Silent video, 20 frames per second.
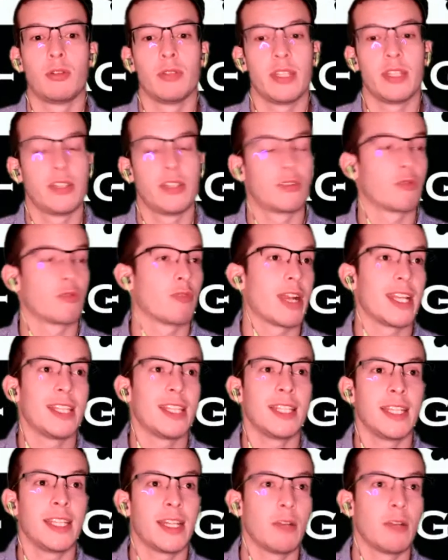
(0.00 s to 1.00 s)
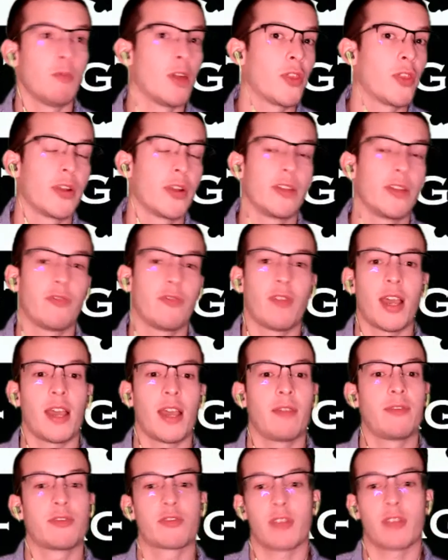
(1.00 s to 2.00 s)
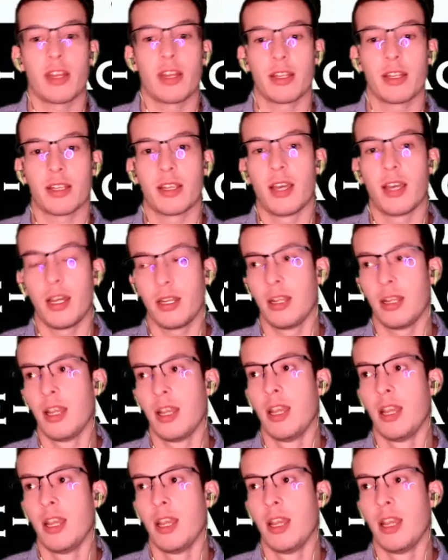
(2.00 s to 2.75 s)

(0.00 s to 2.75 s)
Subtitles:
He's already lean at 135. He's trying to cut